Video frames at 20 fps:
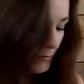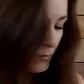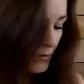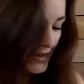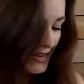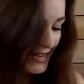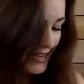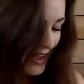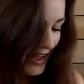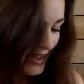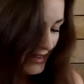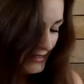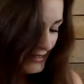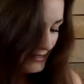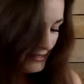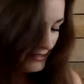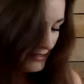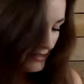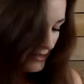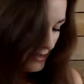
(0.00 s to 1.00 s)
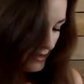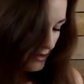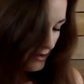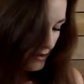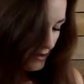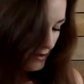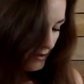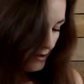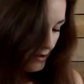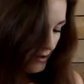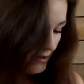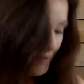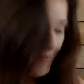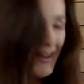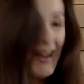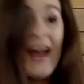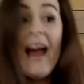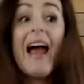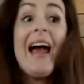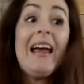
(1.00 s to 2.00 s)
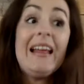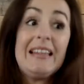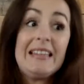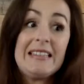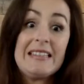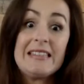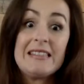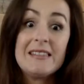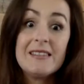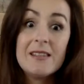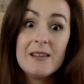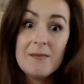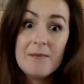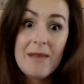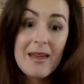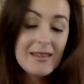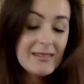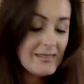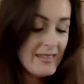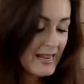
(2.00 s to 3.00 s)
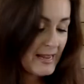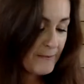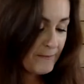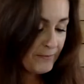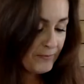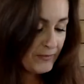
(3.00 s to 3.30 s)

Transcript: we get our hands messy.